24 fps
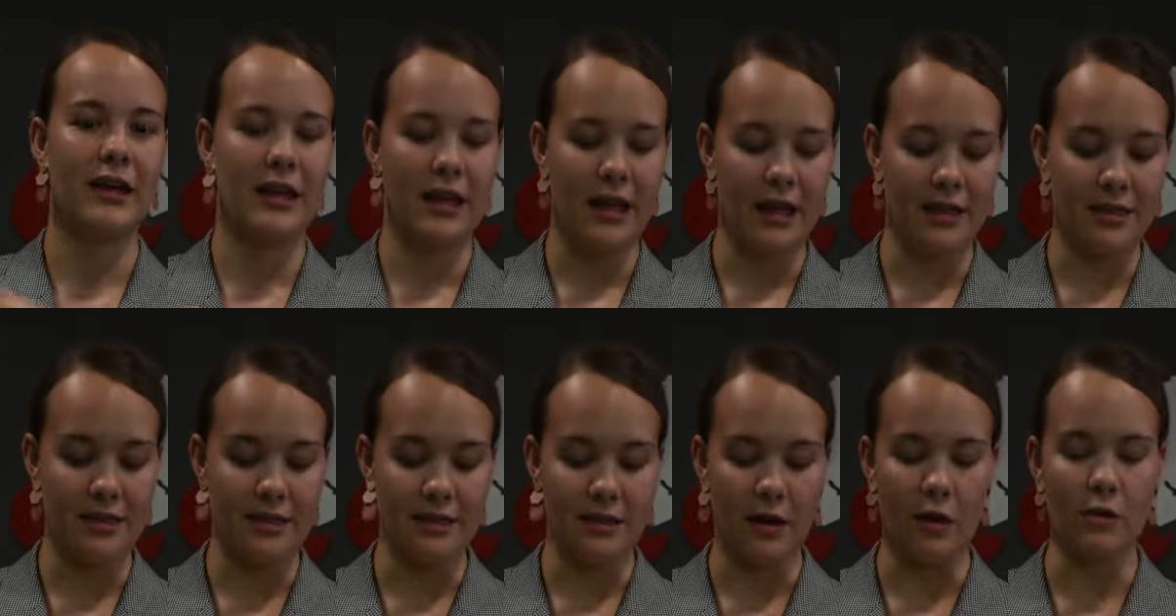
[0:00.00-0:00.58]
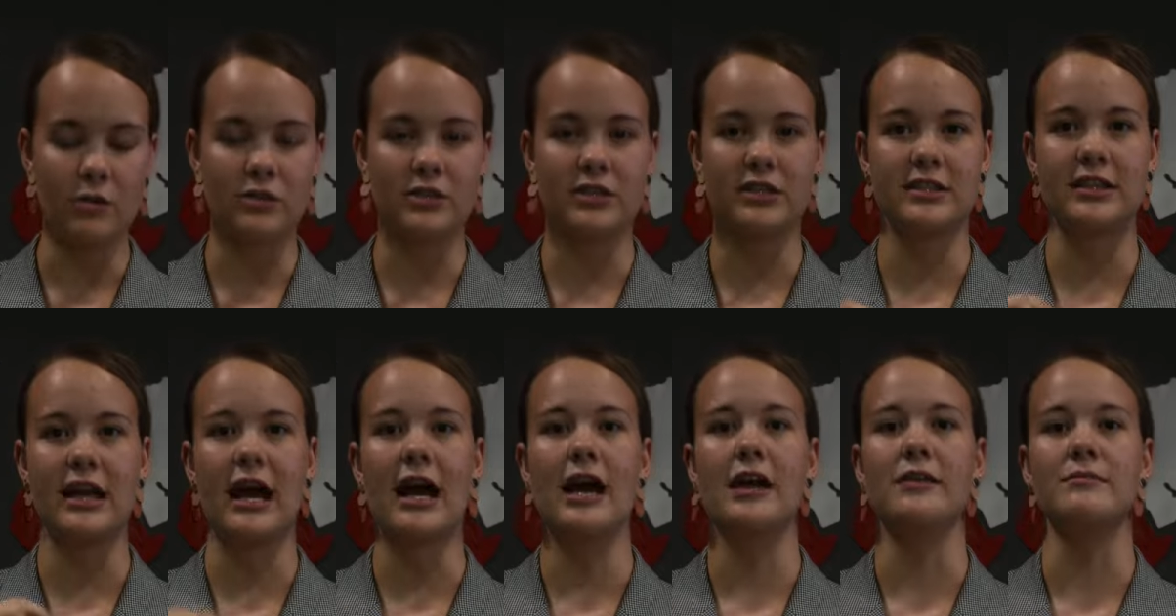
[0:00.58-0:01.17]
In those
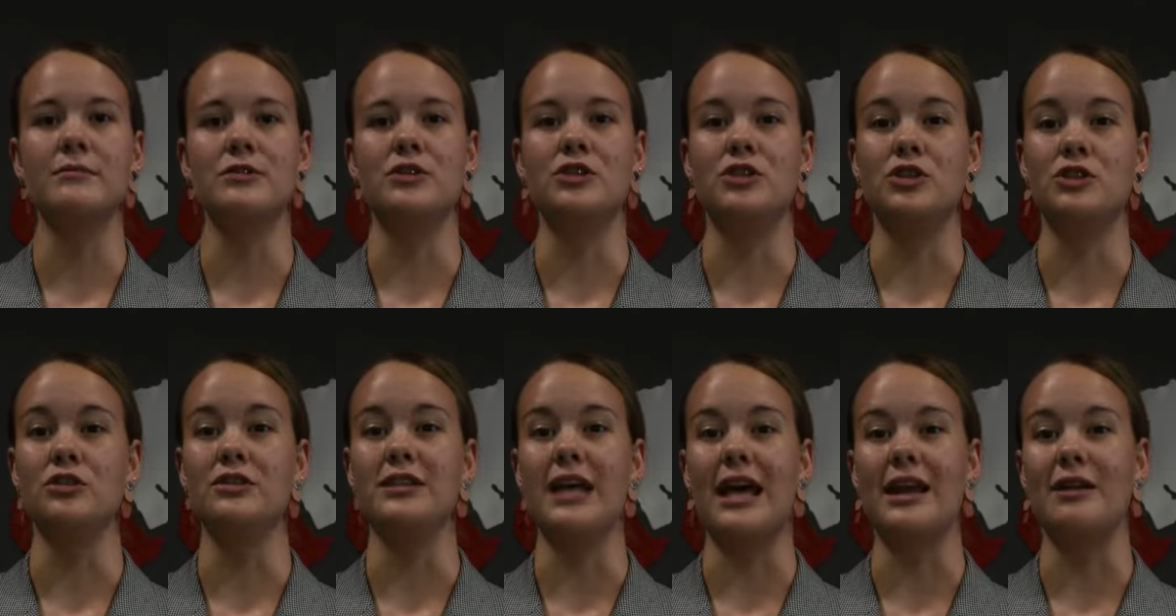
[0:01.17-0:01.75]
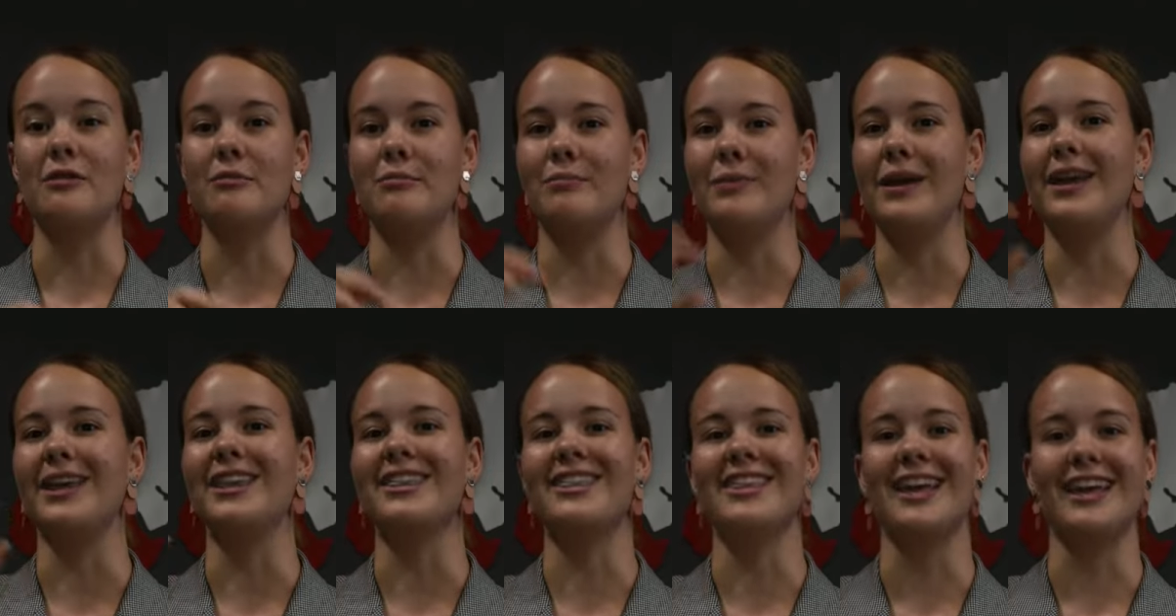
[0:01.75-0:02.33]
times, Jews had a
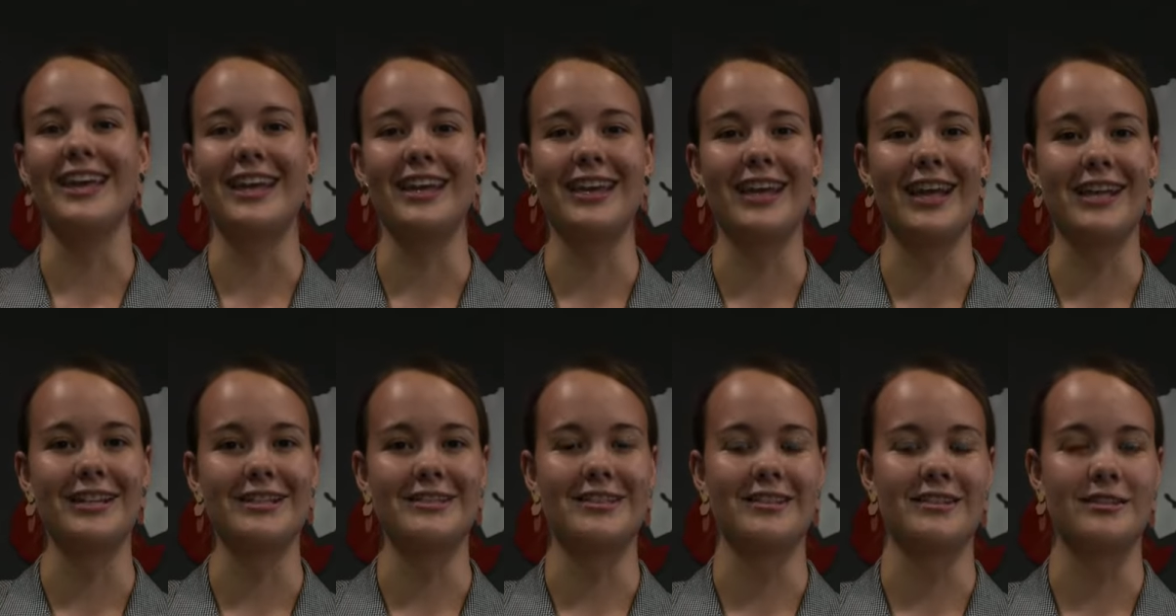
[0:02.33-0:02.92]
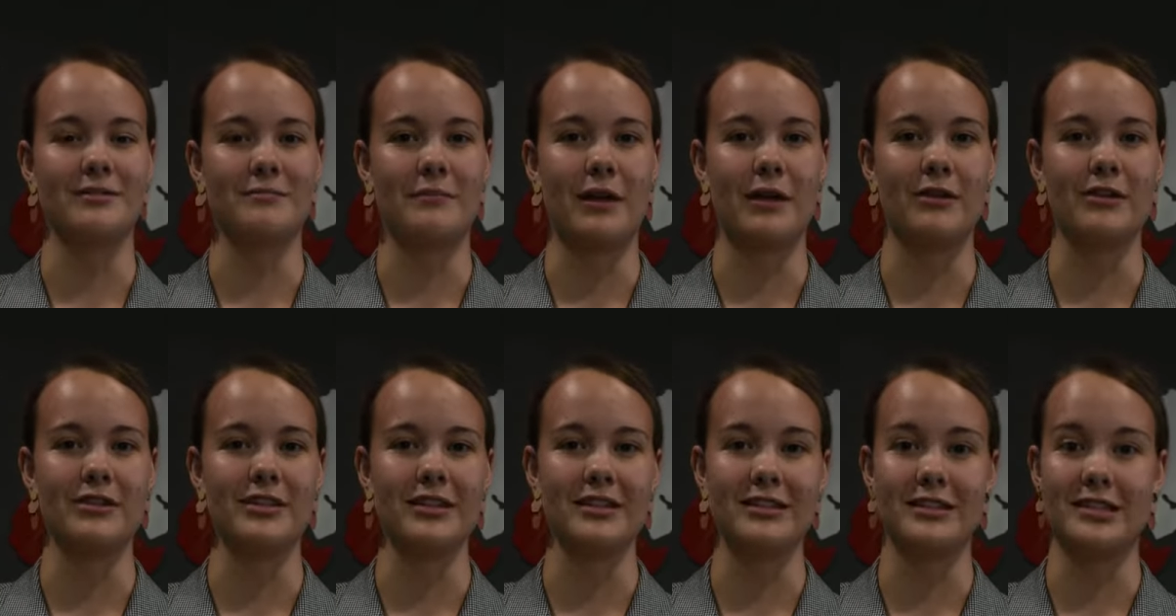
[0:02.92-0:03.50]
big thing against the
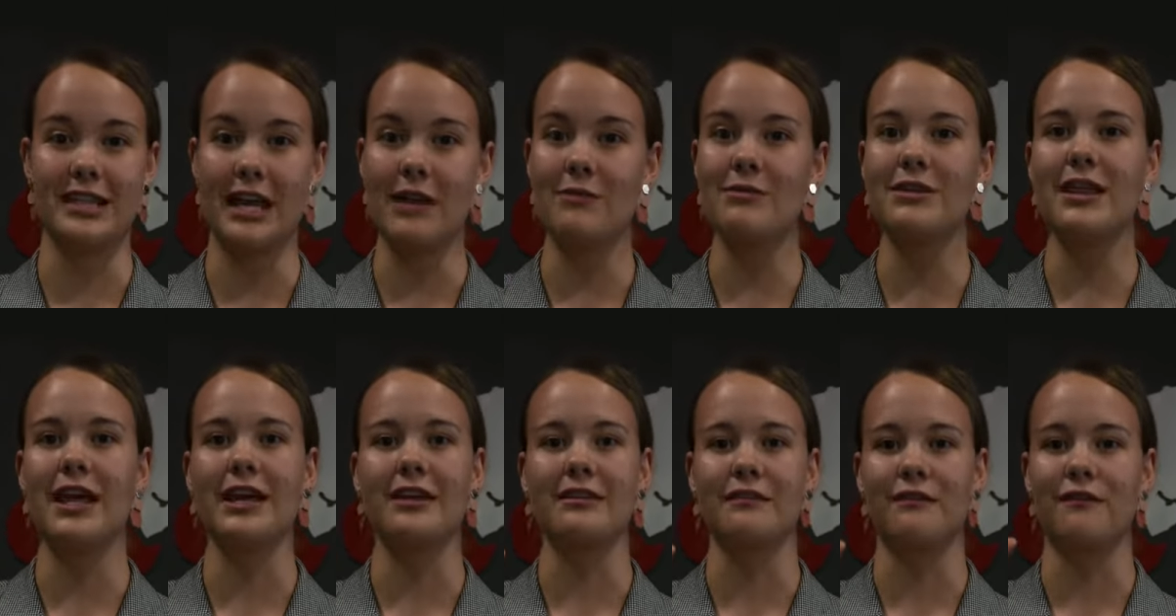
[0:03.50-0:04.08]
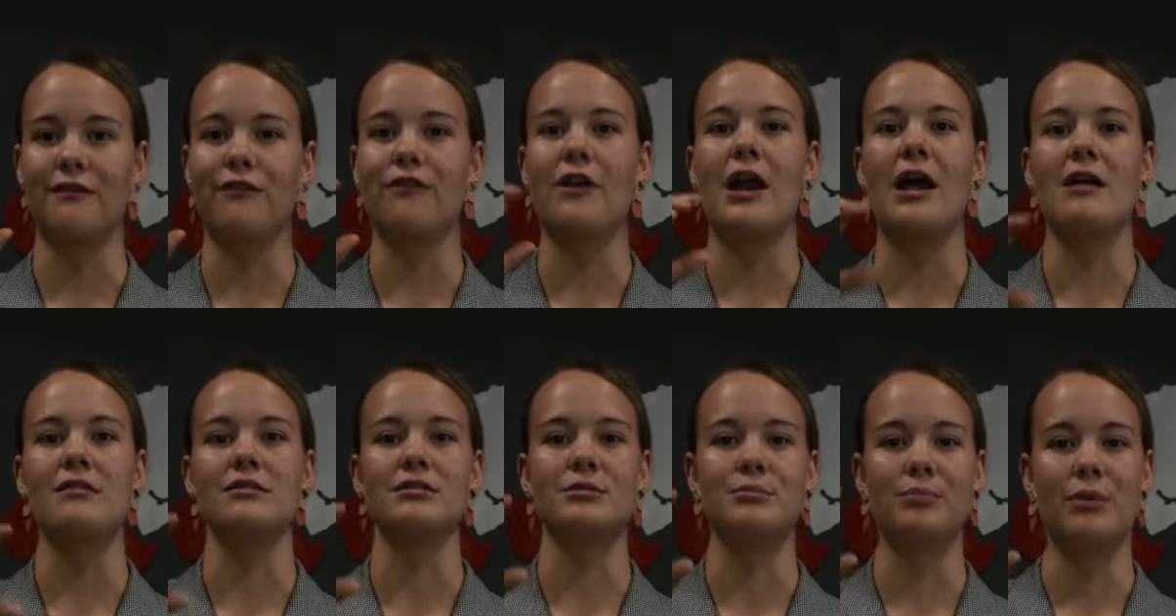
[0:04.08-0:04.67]
Samaritans. They were like the
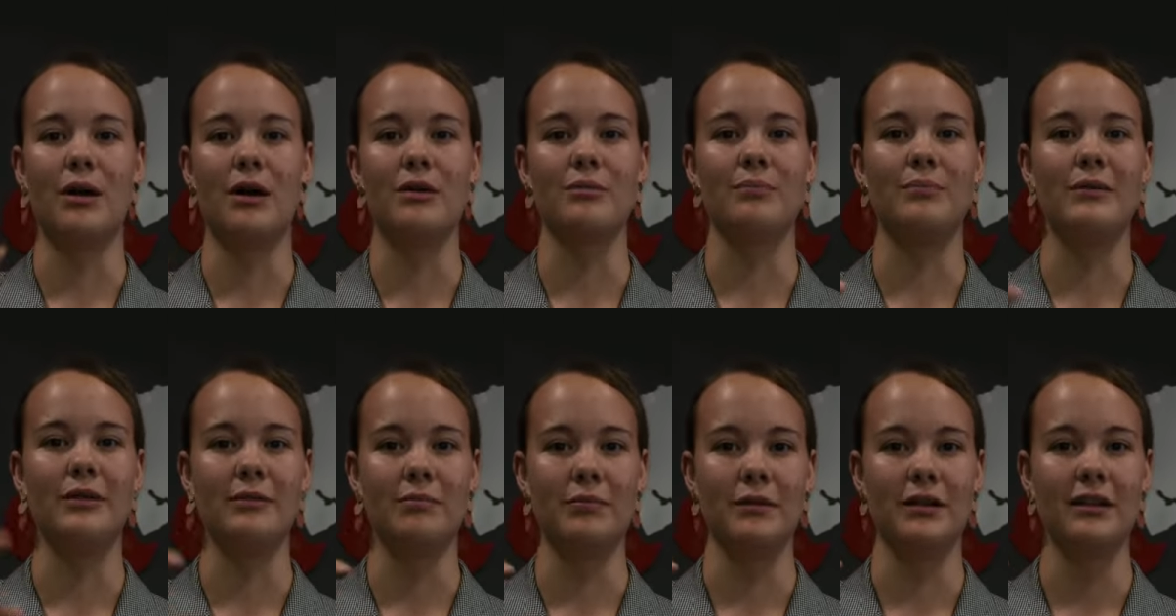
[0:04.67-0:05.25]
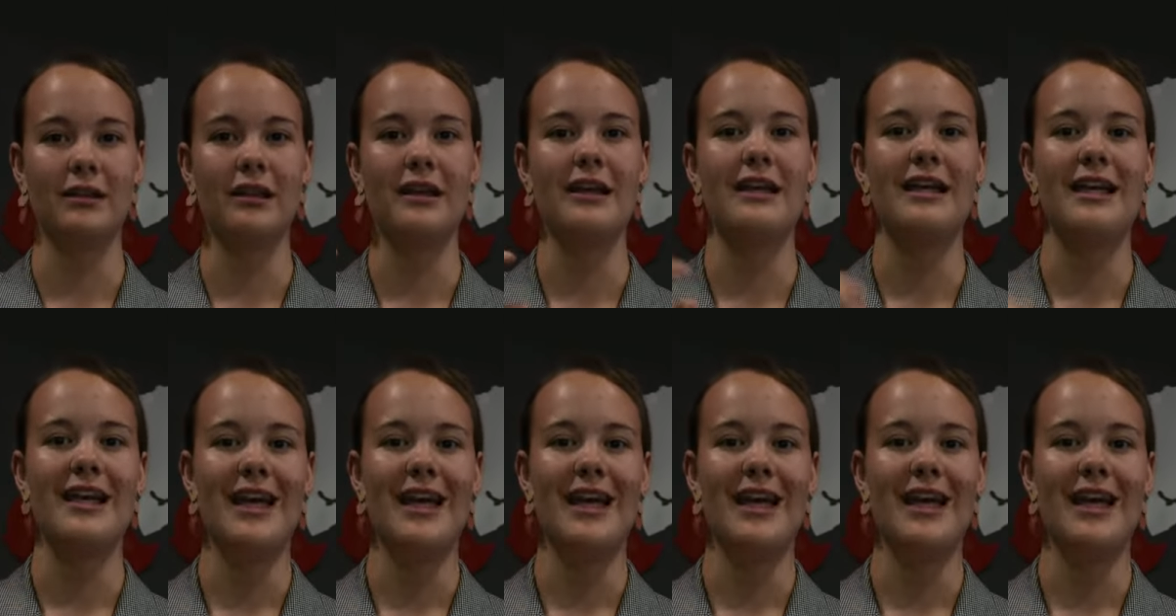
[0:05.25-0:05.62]
frowned upon people.